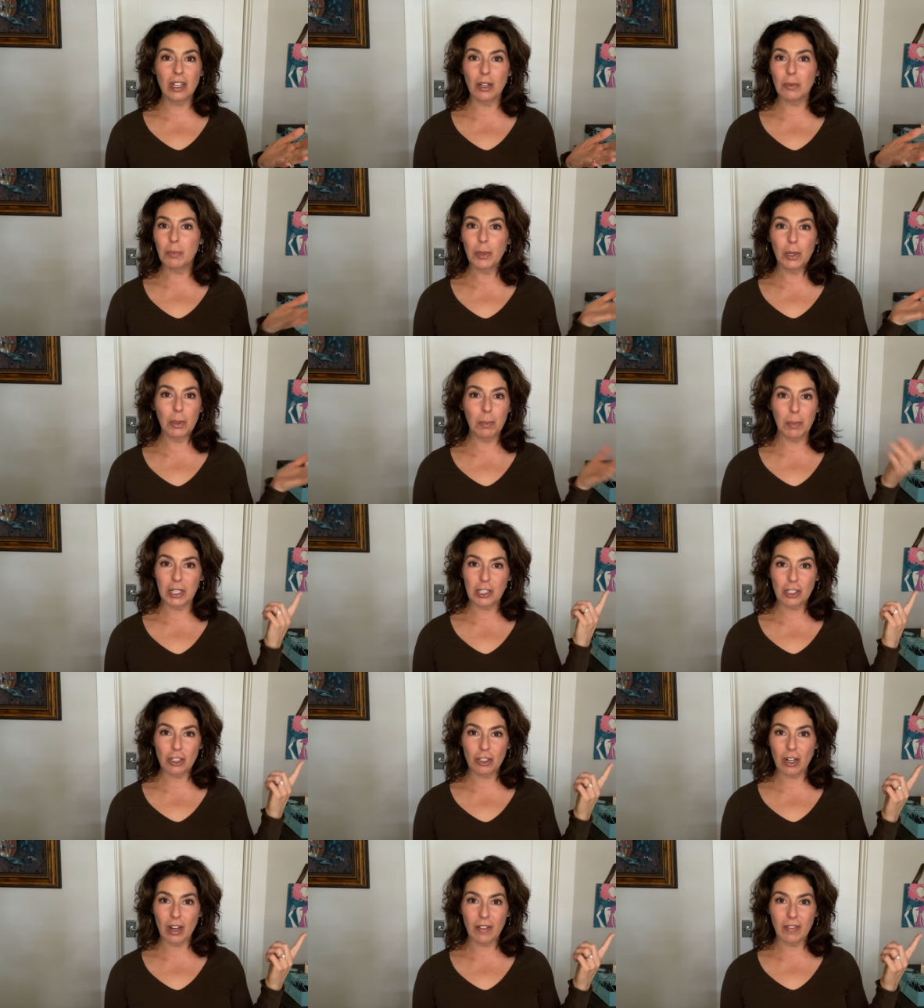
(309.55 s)
I'll put a
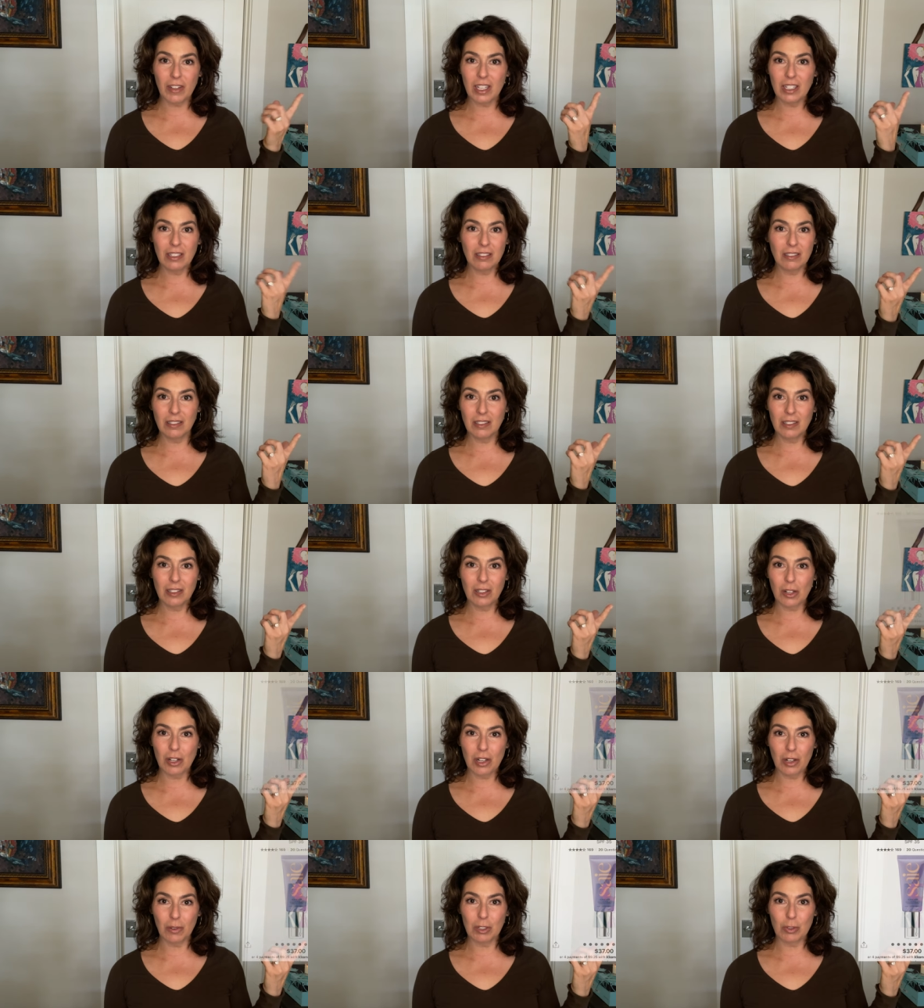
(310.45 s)
picture of it so
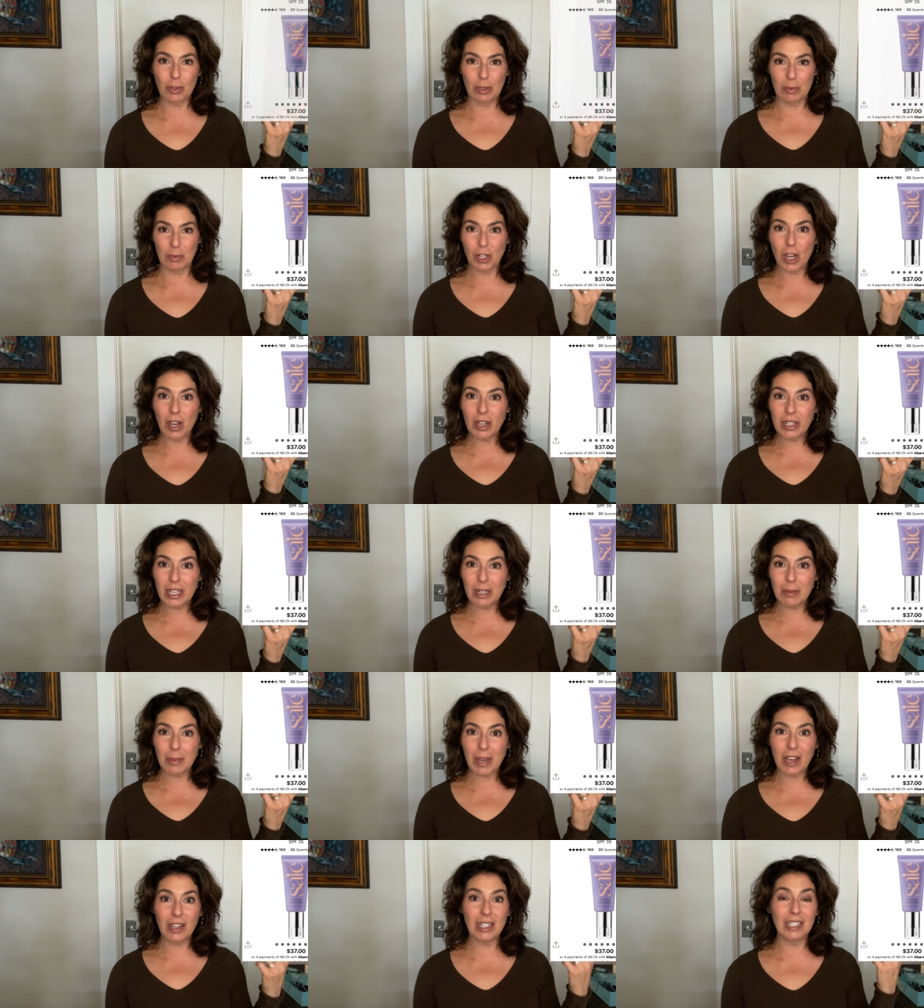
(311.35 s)
you know which one I'm talking
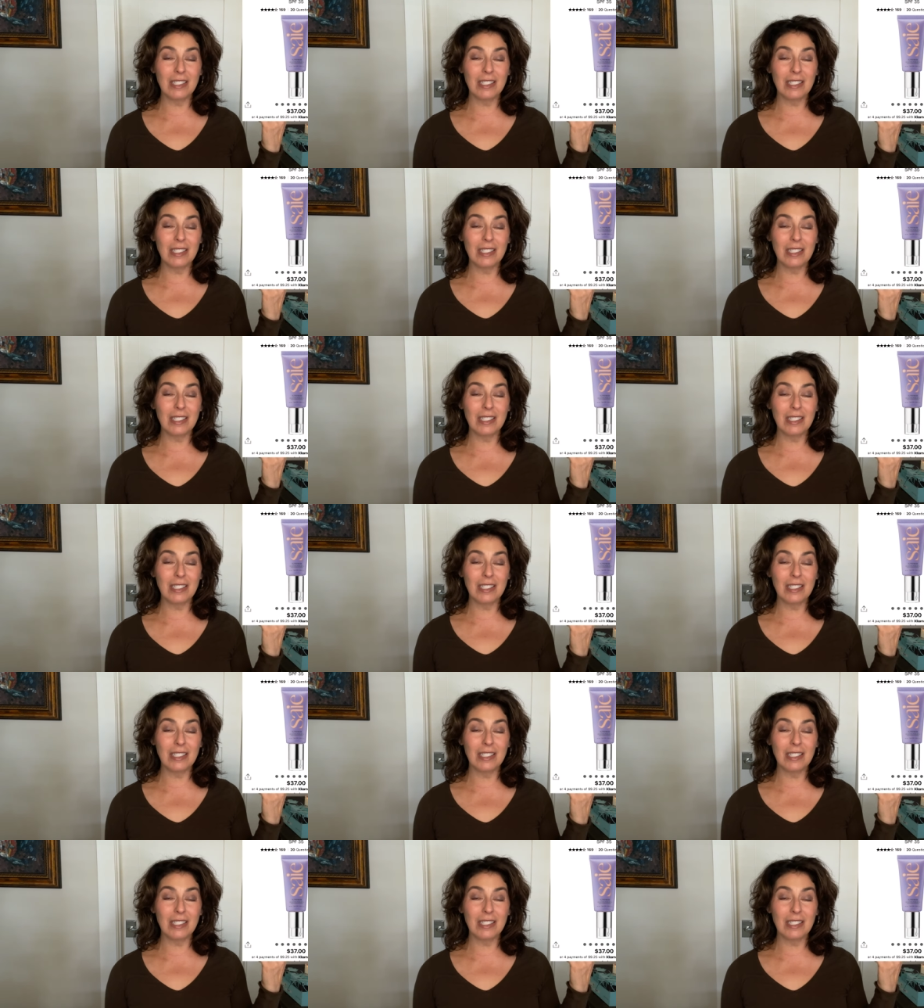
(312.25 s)
about.